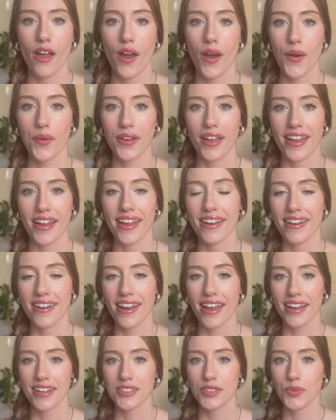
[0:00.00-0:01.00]
Okay,
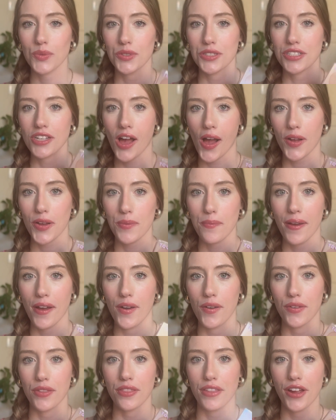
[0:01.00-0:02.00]
next we'll talk
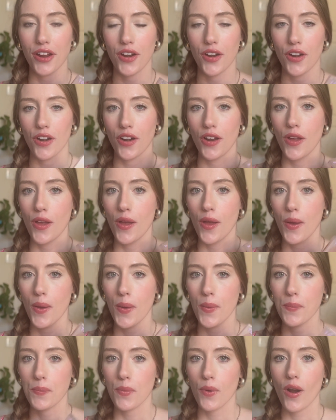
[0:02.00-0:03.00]
about their
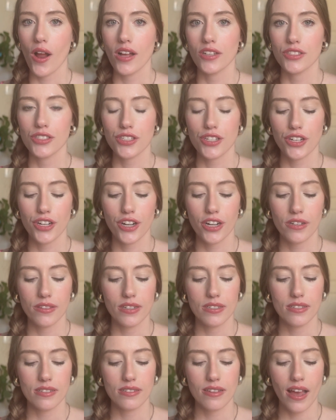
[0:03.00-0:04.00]
bronzer.
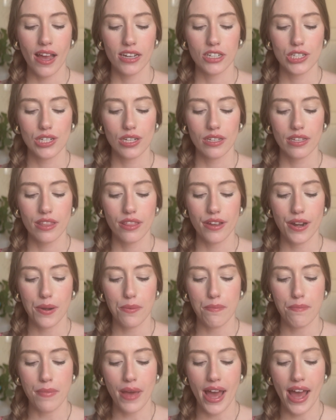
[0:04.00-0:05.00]
This is actually their
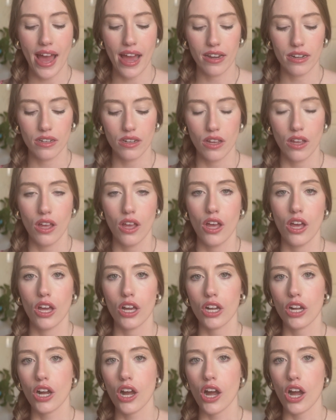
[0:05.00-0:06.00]
matte
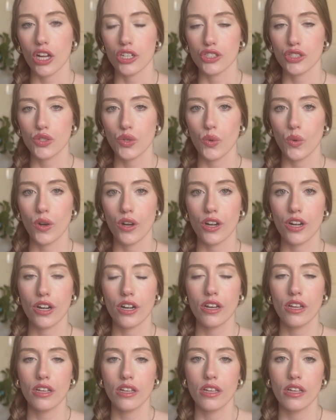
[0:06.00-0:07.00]
contour
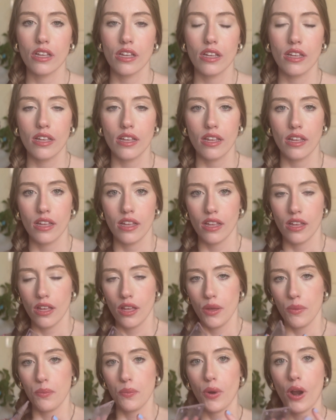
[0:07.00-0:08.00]

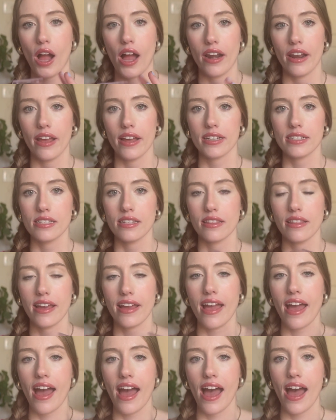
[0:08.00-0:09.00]
product. They
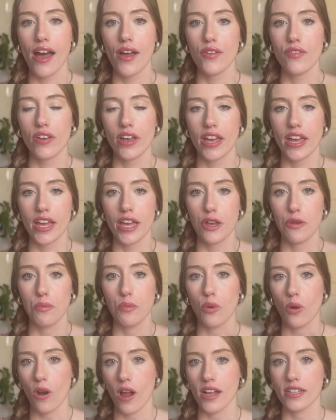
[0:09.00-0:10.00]
have a
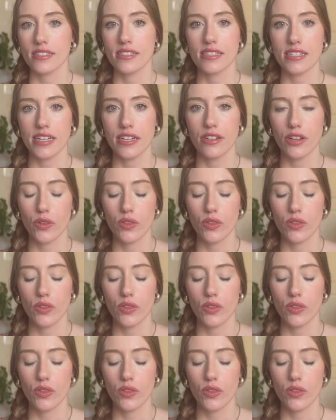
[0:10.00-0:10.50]
Bronzino.